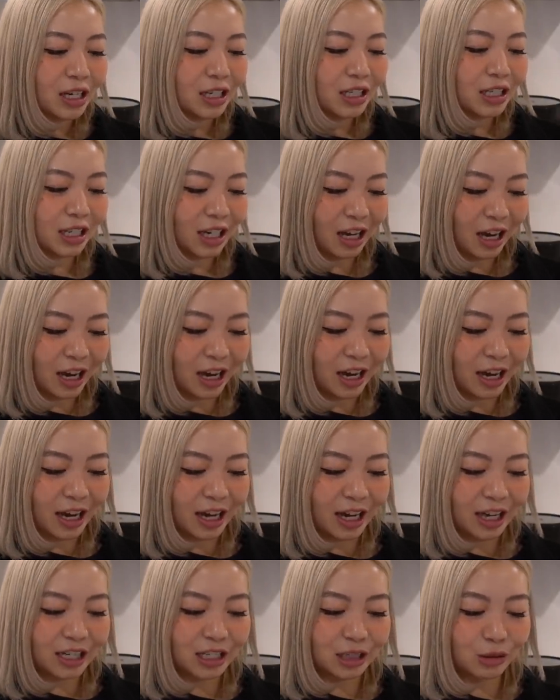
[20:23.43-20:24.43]
Sacai
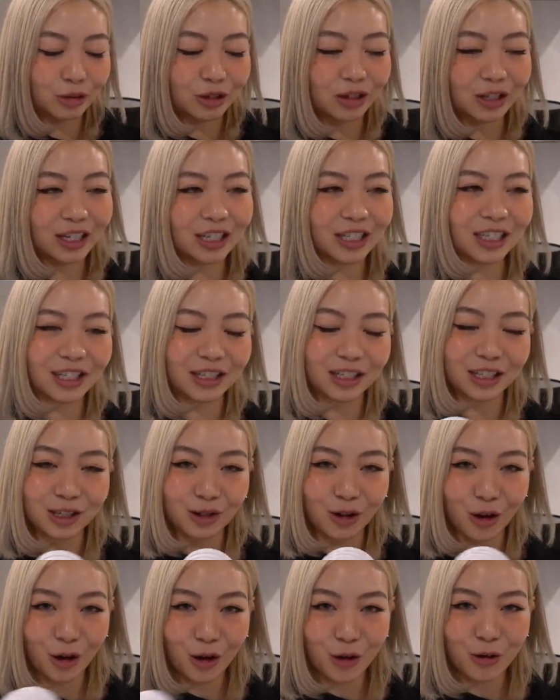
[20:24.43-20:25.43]
has released
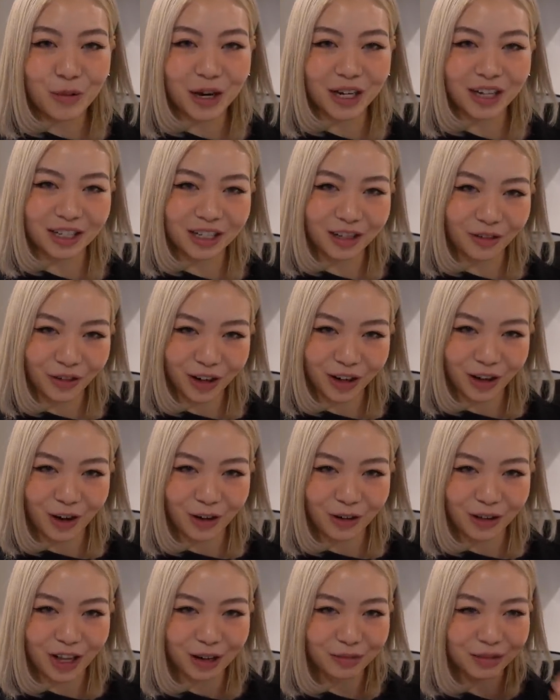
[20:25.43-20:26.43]
so many different
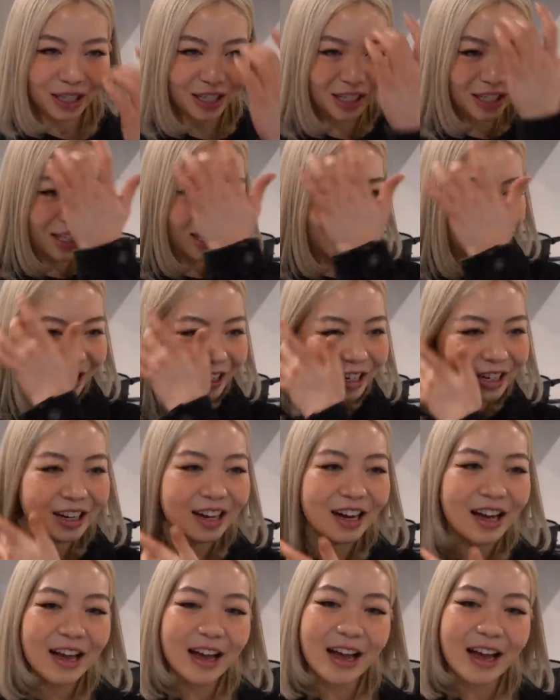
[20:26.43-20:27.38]
collabs this year,